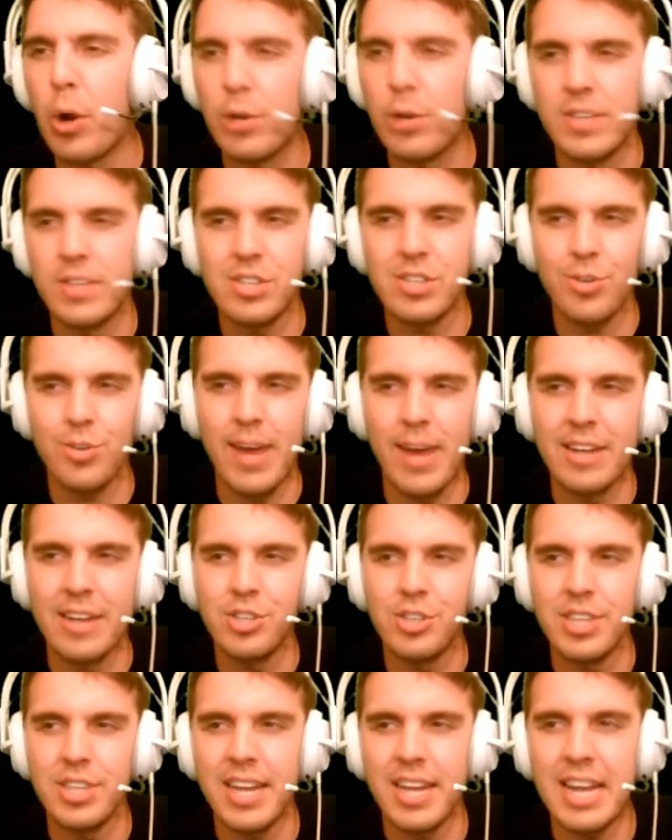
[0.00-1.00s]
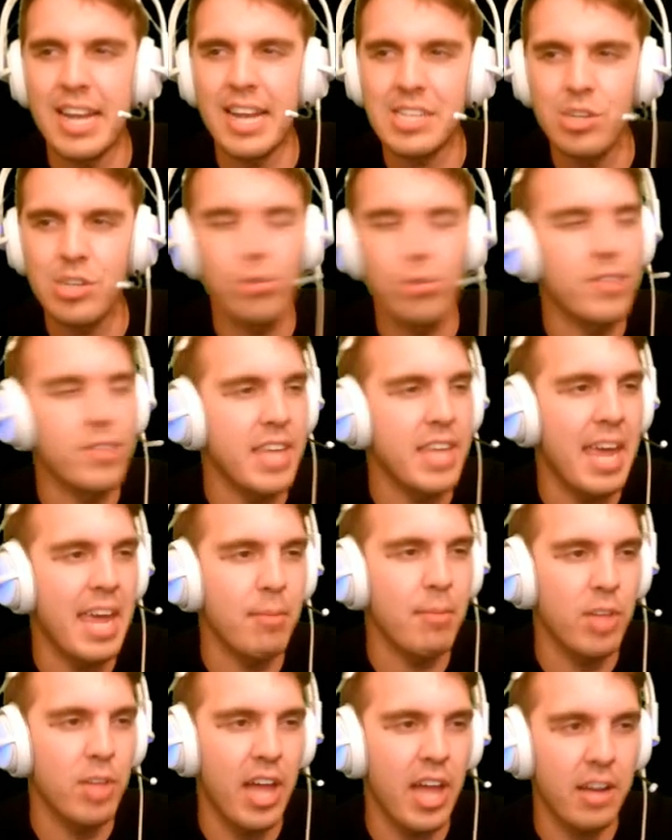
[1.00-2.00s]
this strategy that has to do with the
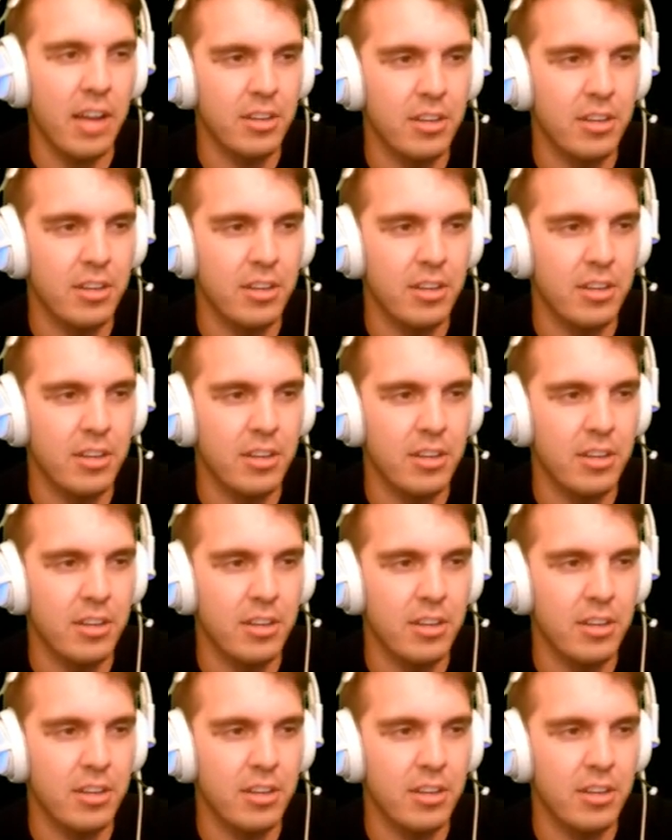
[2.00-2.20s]
game clock?